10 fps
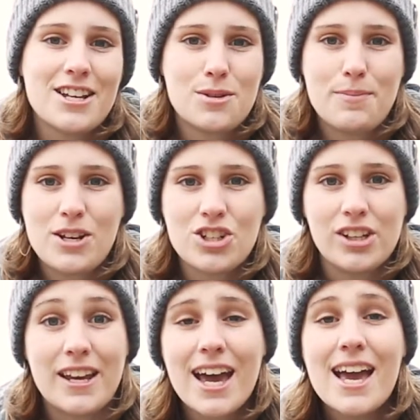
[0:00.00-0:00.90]

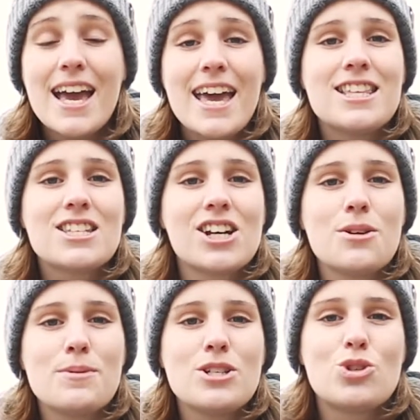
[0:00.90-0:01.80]
especially, it's
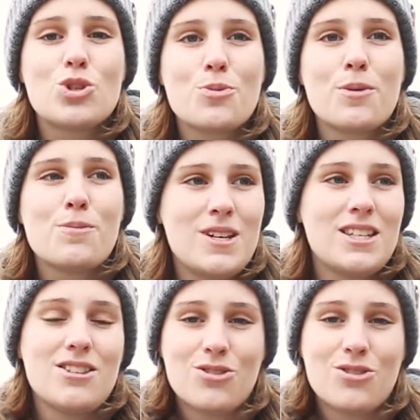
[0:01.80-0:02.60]
gonna be super busy.